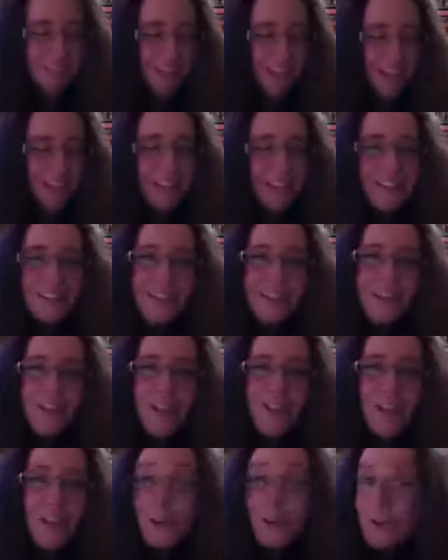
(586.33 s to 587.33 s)
Dear
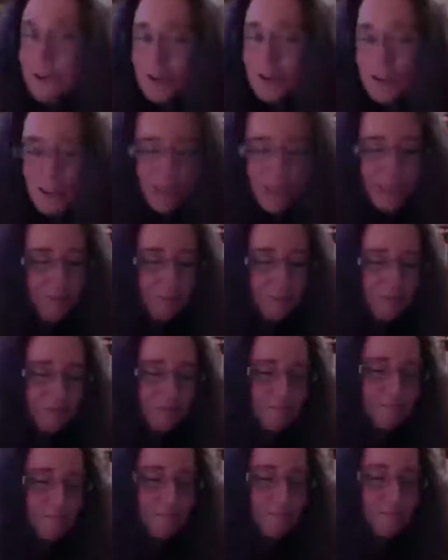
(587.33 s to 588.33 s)
fellow Earthling,
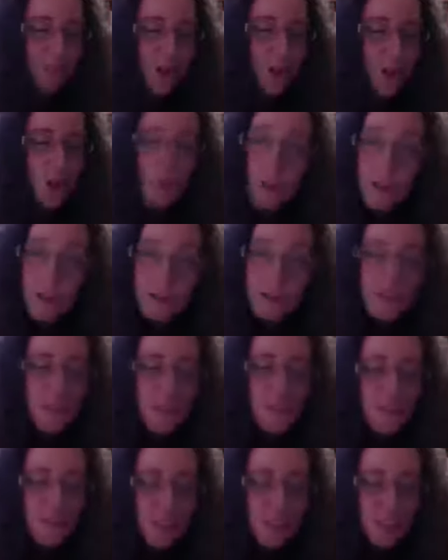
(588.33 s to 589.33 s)
once you
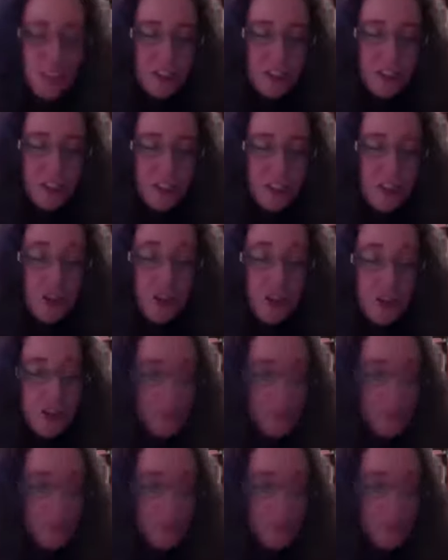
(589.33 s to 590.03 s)
finish this unique